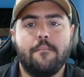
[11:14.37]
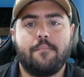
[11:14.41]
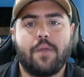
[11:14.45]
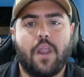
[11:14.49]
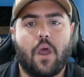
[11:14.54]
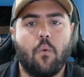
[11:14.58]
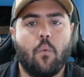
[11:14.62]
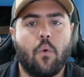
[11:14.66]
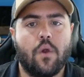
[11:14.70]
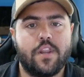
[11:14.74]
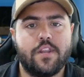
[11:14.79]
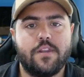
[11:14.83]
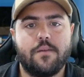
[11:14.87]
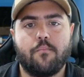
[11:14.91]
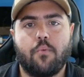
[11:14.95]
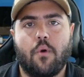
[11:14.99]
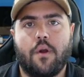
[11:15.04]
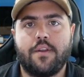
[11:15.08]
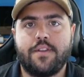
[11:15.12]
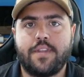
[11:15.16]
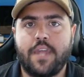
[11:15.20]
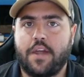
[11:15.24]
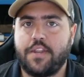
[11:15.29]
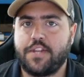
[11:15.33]
But I wanted to
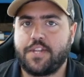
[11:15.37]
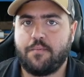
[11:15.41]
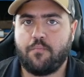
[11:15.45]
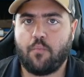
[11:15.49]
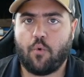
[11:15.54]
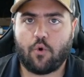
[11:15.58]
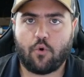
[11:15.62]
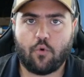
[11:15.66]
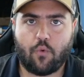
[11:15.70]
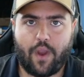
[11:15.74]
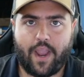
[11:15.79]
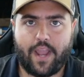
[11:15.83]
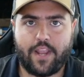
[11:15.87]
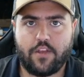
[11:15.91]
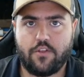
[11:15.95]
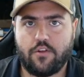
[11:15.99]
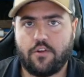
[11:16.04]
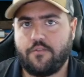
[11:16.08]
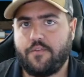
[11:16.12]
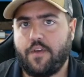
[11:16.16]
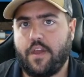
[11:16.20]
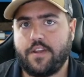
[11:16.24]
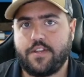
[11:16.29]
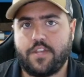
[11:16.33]
break down some more
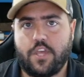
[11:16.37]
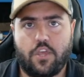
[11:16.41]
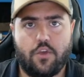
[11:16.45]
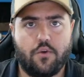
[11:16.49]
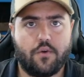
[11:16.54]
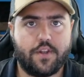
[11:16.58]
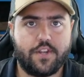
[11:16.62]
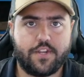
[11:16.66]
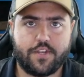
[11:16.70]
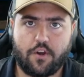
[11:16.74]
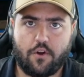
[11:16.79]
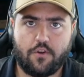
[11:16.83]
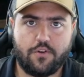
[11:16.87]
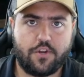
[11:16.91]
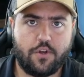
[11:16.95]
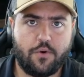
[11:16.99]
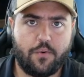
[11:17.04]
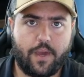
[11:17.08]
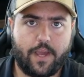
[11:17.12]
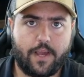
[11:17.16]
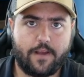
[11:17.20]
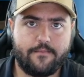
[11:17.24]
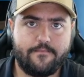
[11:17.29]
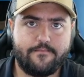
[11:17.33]
granular things that you can start
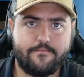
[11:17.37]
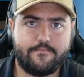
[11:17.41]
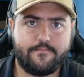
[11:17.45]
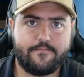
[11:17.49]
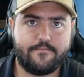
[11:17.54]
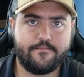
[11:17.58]
doing.